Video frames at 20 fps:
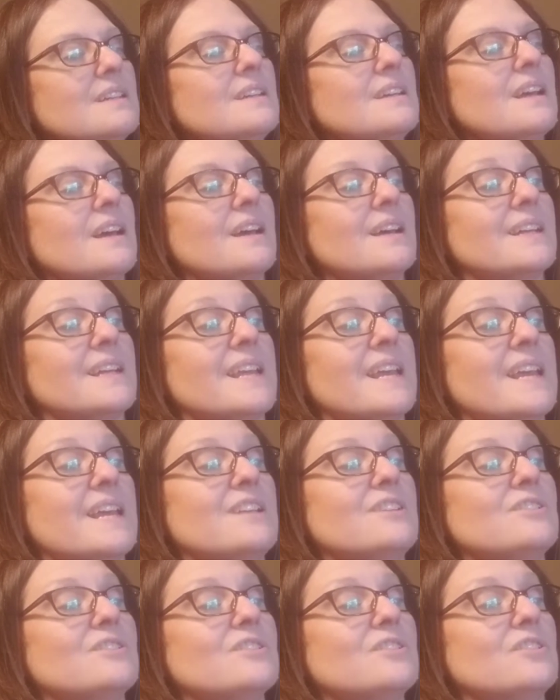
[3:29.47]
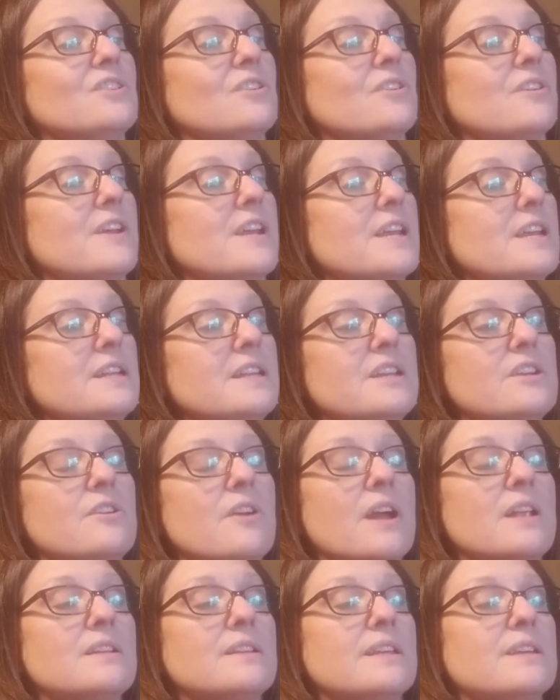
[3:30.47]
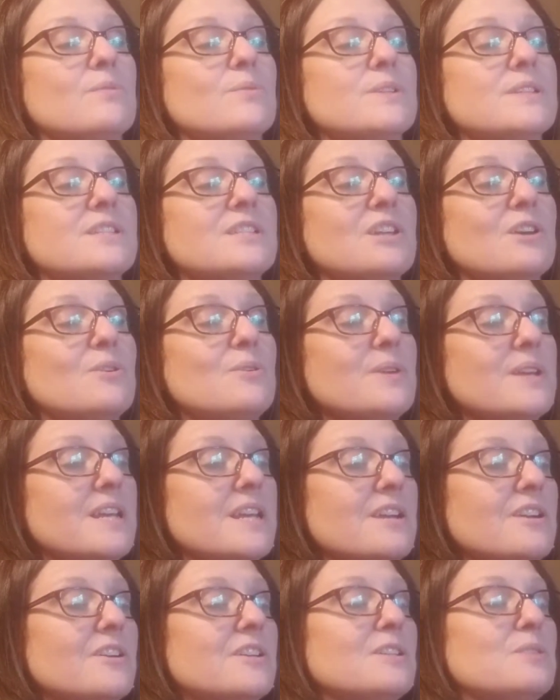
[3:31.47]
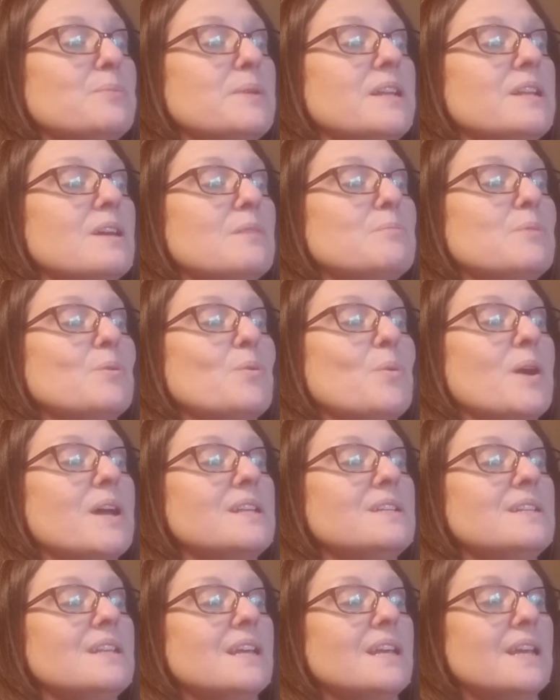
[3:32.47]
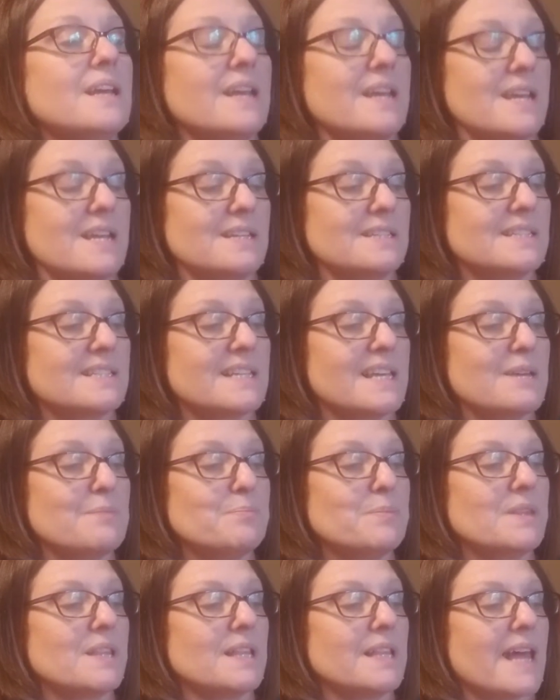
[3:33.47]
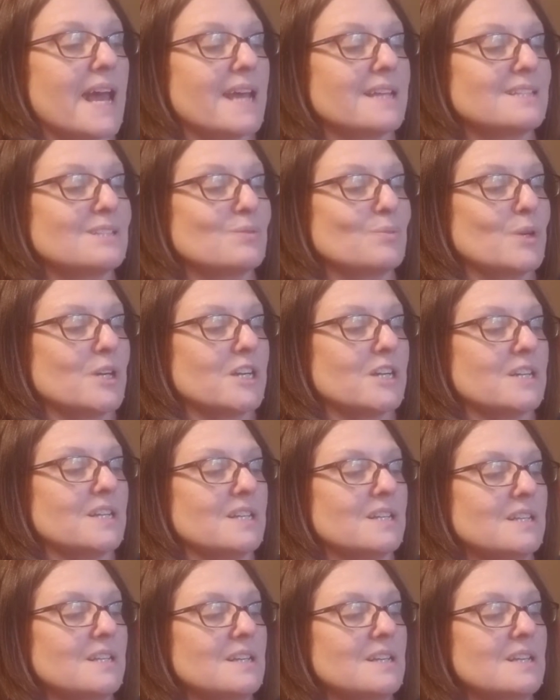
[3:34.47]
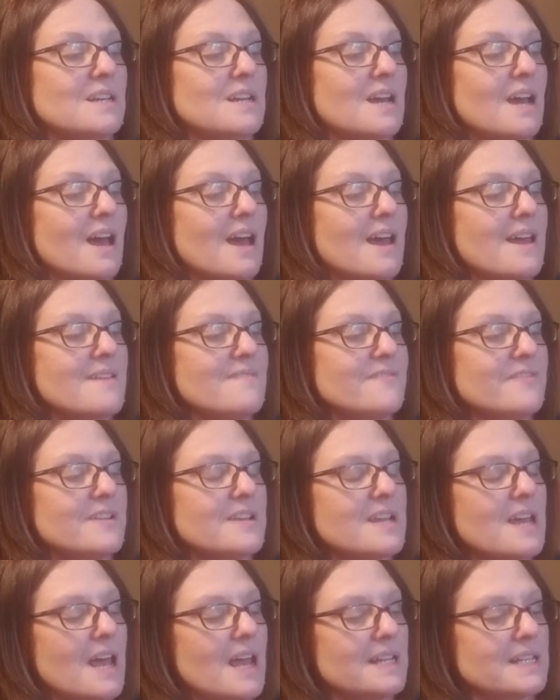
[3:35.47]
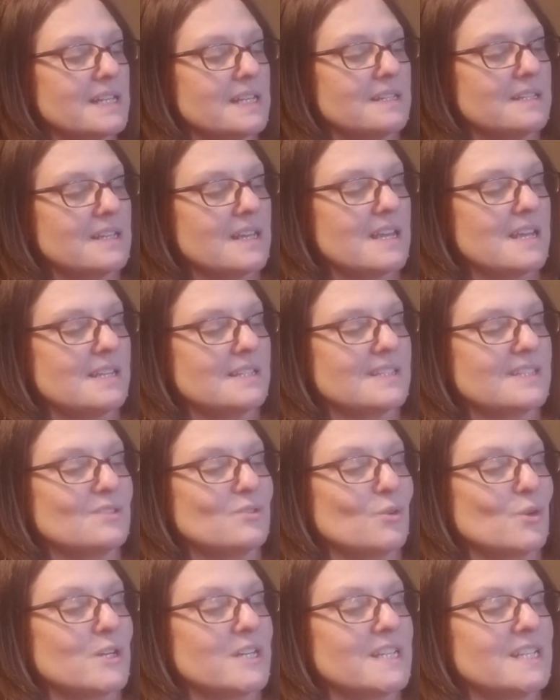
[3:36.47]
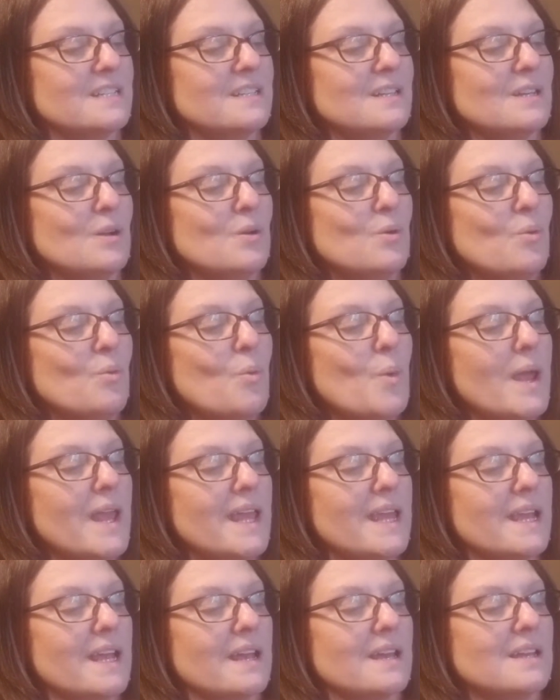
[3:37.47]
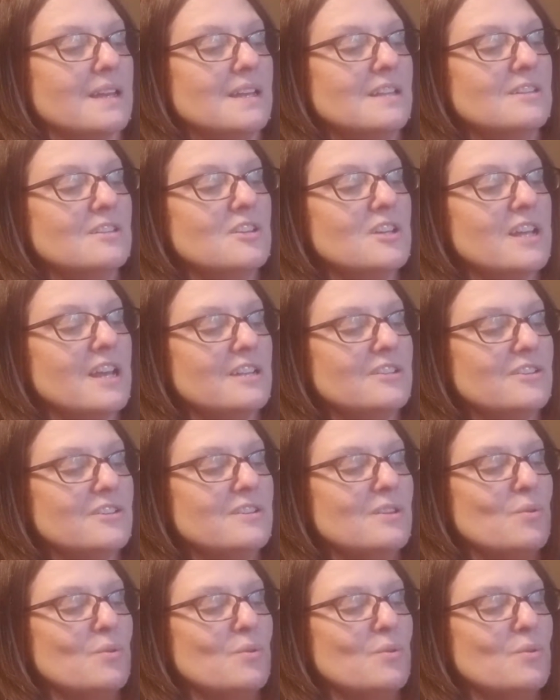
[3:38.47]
Again, greedy Gruntley was so eager to be number 1, he skipped the last word. I've got it, he snorted. Wing, look under the